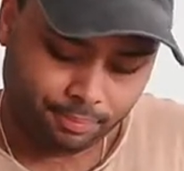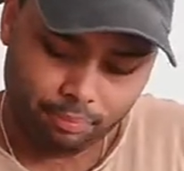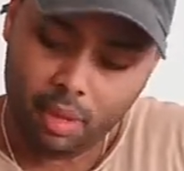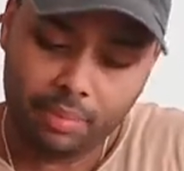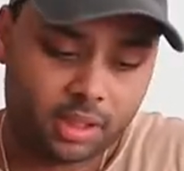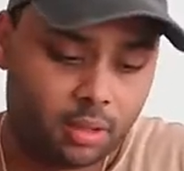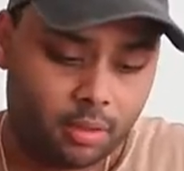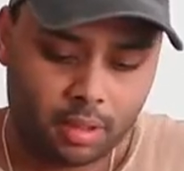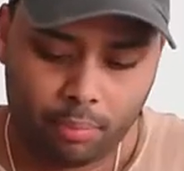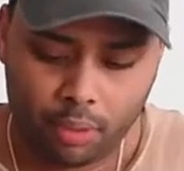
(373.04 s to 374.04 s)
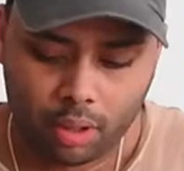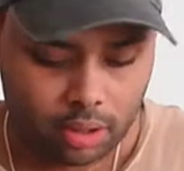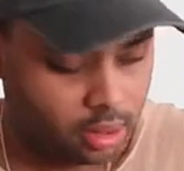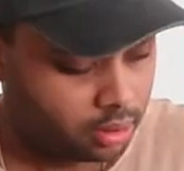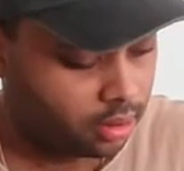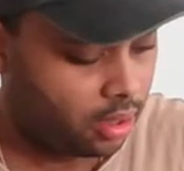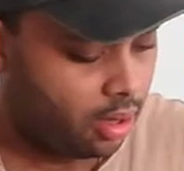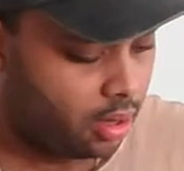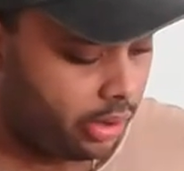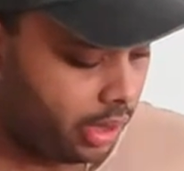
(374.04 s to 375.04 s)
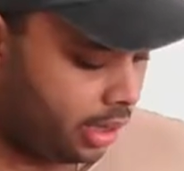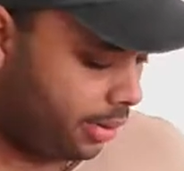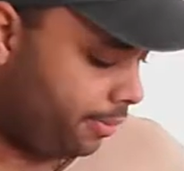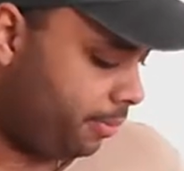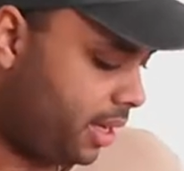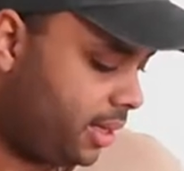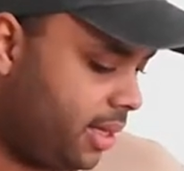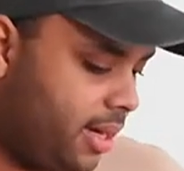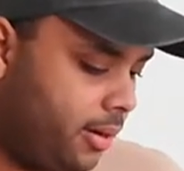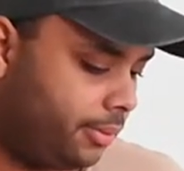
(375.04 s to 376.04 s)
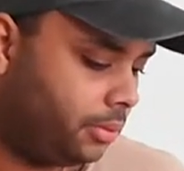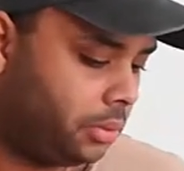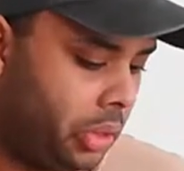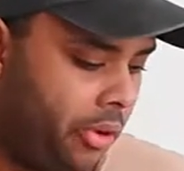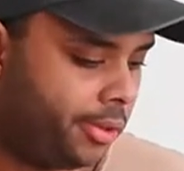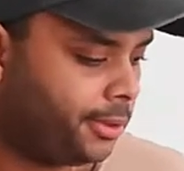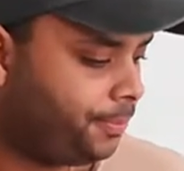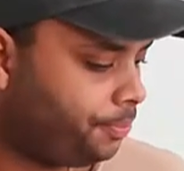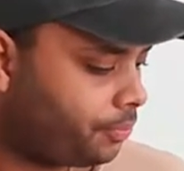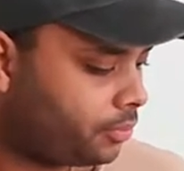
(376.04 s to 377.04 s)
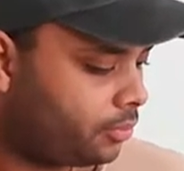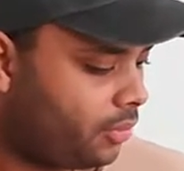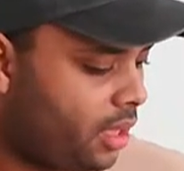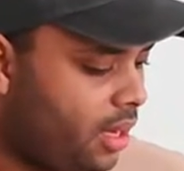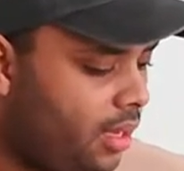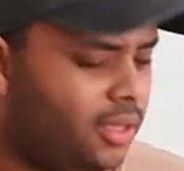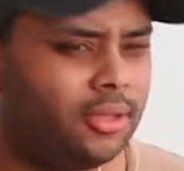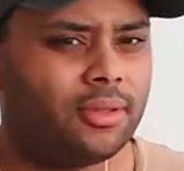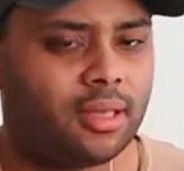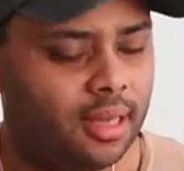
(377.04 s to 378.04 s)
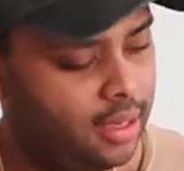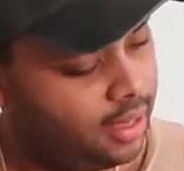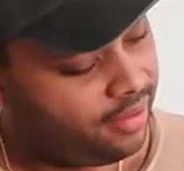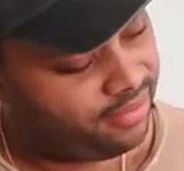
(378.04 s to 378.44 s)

Maybe some of the products are made there. I